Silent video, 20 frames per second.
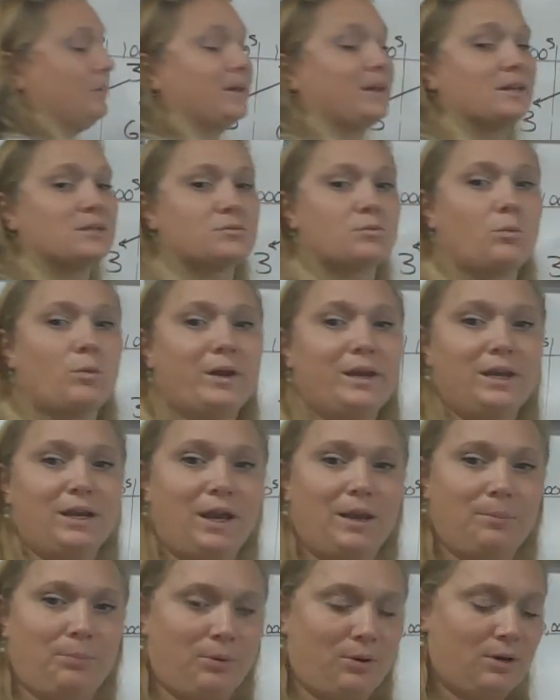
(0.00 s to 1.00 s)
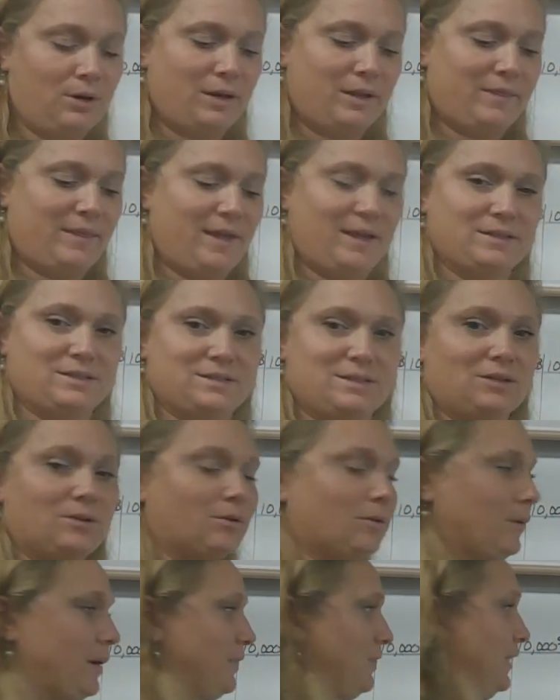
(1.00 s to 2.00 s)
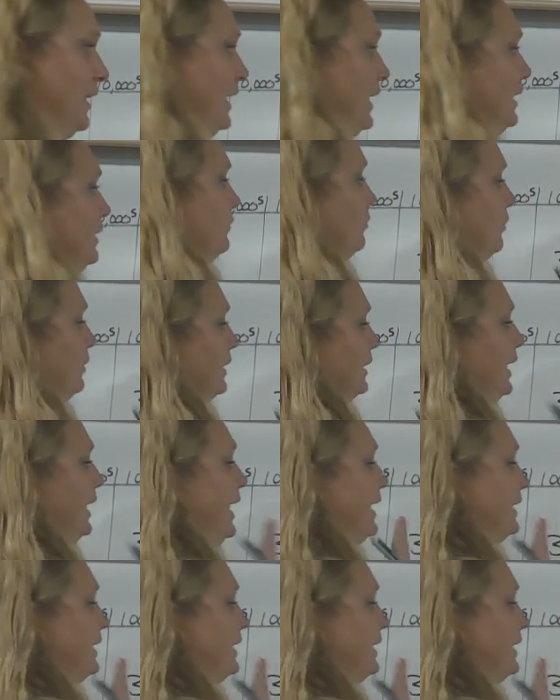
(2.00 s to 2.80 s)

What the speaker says: Because when I put that 0 at the end, what it